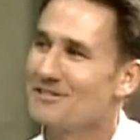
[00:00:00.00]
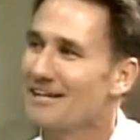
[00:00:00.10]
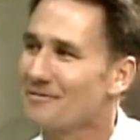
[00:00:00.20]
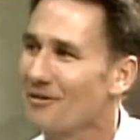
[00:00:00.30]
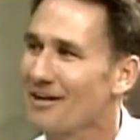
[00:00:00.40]
a
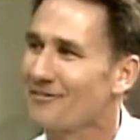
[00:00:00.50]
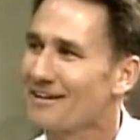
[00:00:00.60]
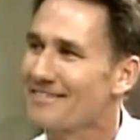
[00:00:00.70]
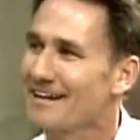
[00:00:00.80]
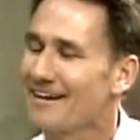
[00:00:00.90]
break right
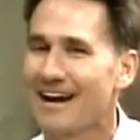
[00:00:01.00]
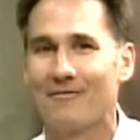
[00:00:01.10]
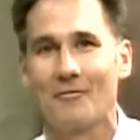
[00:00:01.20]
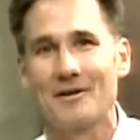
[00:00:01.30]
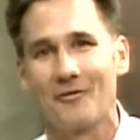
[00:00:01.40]
there, and we'll
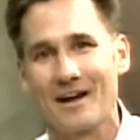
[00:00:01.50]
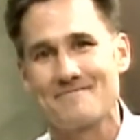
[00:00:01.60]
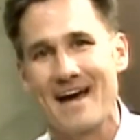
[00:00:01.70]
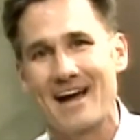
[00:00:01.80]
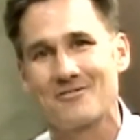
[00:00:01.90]
be right
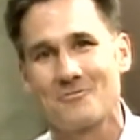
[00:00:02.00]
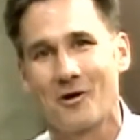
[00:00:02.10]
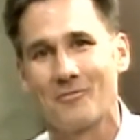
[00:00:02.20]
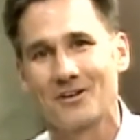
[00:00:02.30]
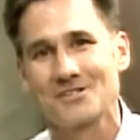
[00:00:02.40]
back with more
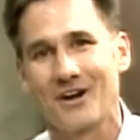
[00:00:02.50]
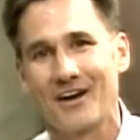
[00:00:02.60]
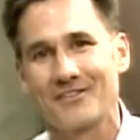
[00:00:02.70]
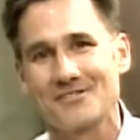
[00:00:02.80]
books and authors.